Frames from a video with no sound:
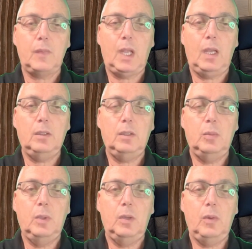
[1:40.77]
And
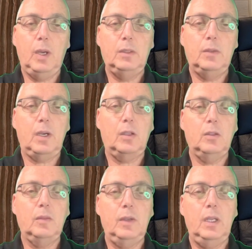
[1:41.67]
it will create this kind
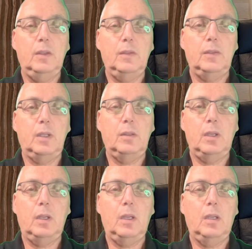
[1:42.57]
of a list that
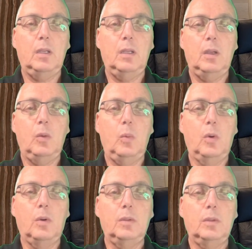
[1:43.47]
a
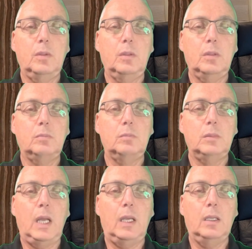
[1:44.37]
word
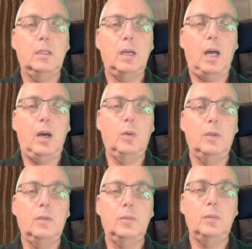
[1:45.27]
like
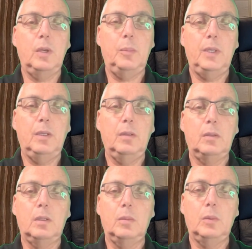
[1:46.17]
ours will
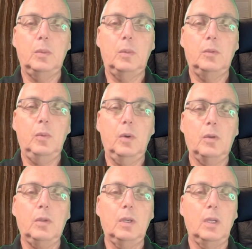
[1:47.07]
appear with the word
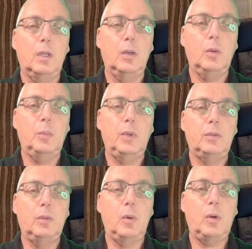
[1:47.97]
work compared
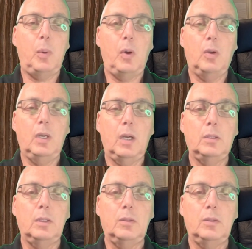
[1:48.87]
to the word polka
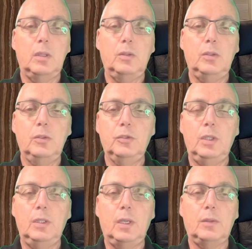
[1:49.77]
that
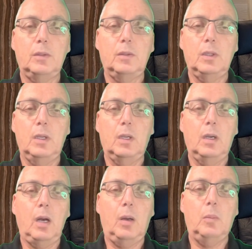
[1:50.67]
usually doesn't
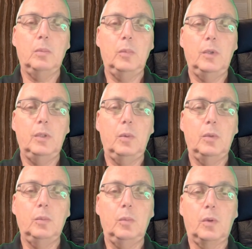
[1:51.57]
come with the
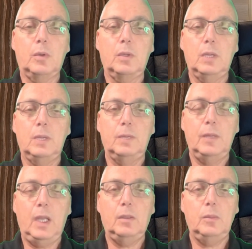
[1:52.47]
word work.
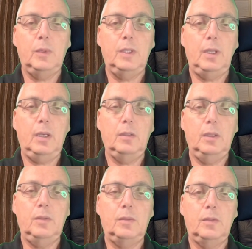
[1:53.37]
Then we take
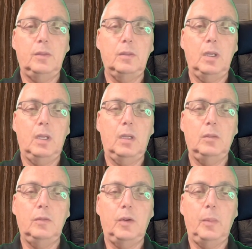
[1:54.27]
this
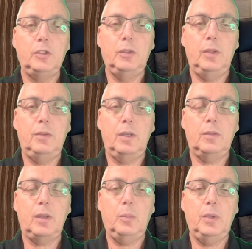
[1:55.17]
information, these
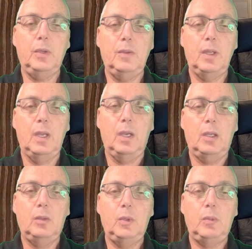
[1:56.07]
examples,
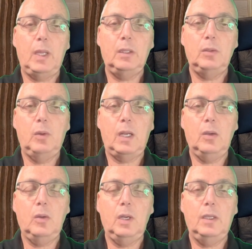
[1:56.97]
and we try to
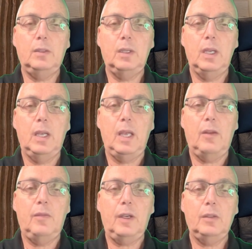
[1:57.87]
calculate a
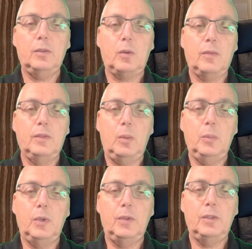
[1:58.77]
vector of
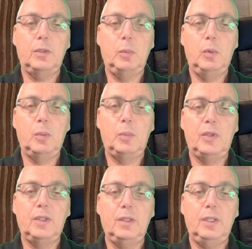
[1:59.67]
numbers that will
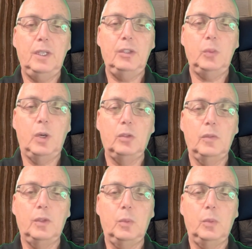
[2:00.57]
represent each one of the